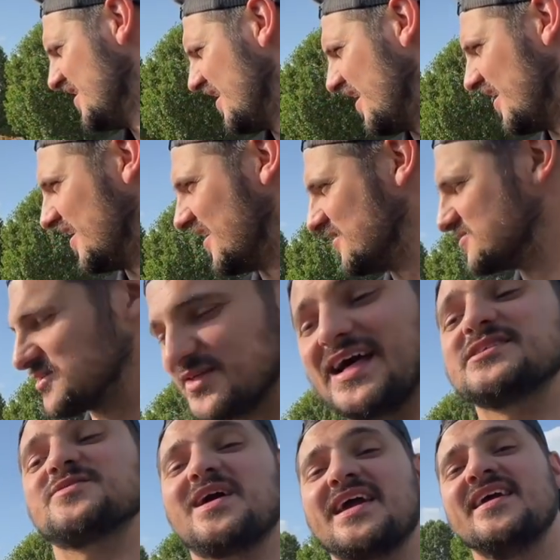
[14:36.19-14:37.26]
Uh, so
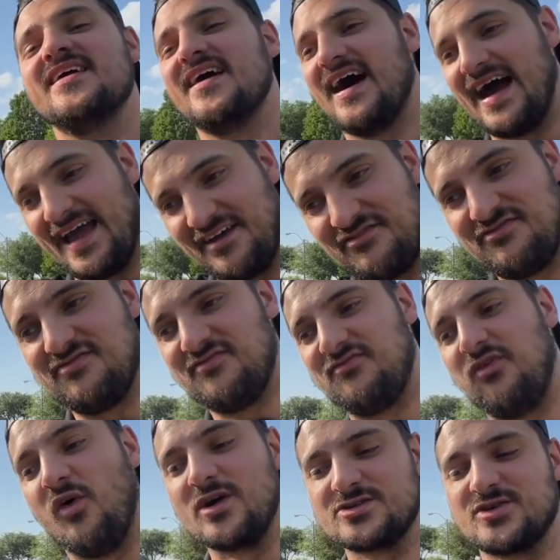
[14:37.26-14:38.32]
that's why I have
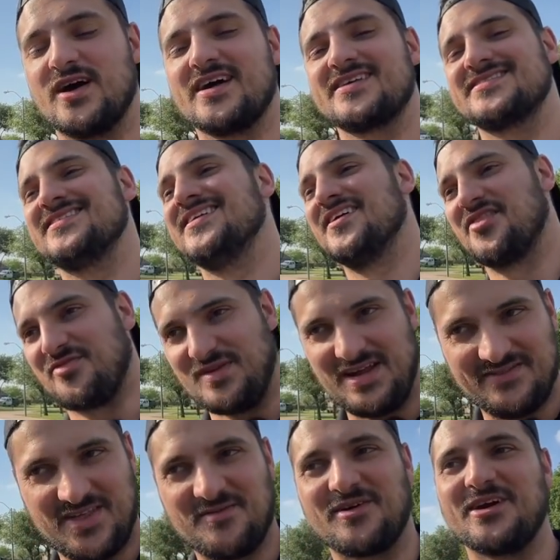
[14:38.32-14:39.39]
four trucks, Three of
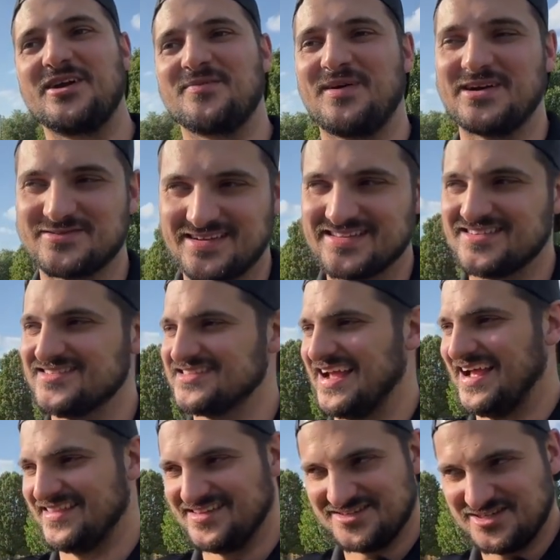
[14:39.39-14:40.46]
them are enterprise rentals
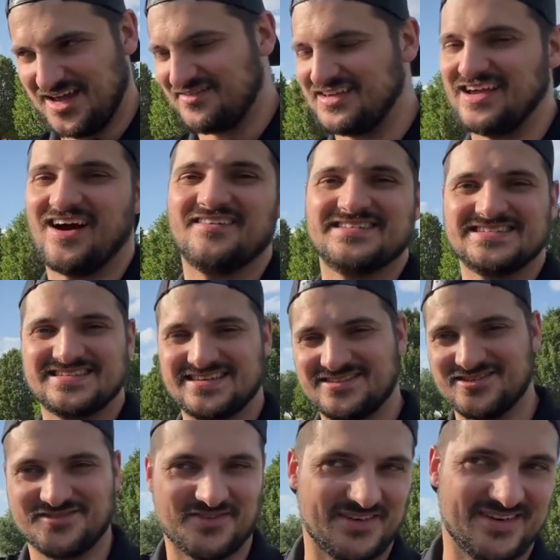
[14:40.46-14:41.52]
and the Chevy, obviously
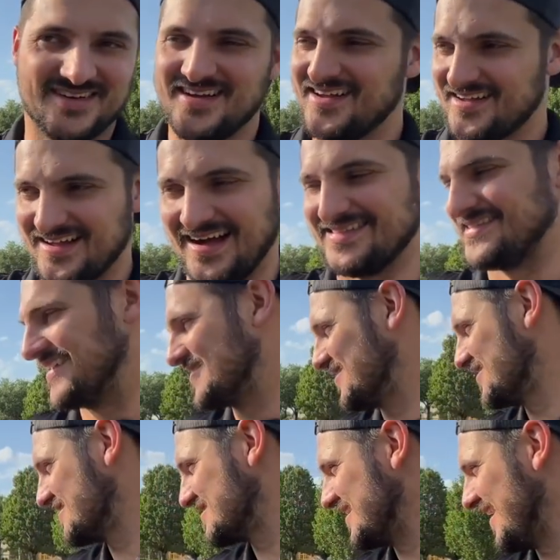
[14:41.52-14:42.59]
just for content, you
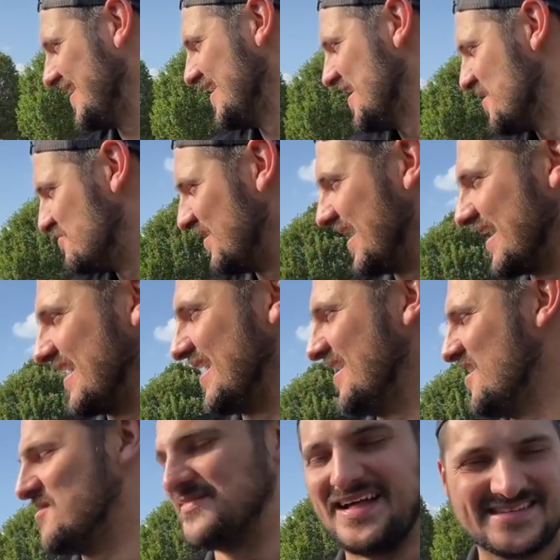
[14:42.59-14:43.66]
could say. But uh,
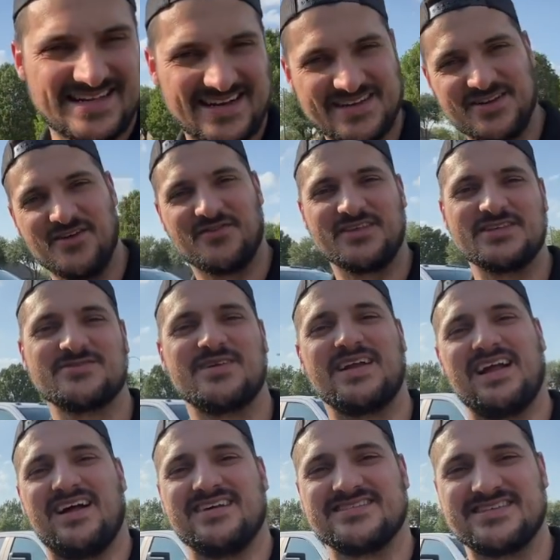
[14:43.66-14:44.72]
that's gonna do it for this one and
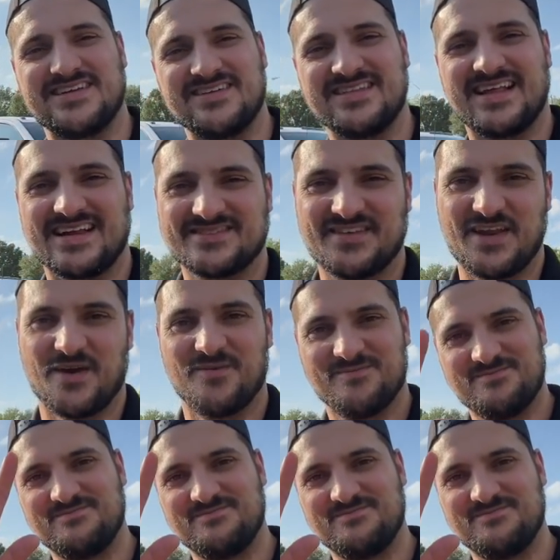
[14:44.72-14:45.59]
I'll see you in the next video.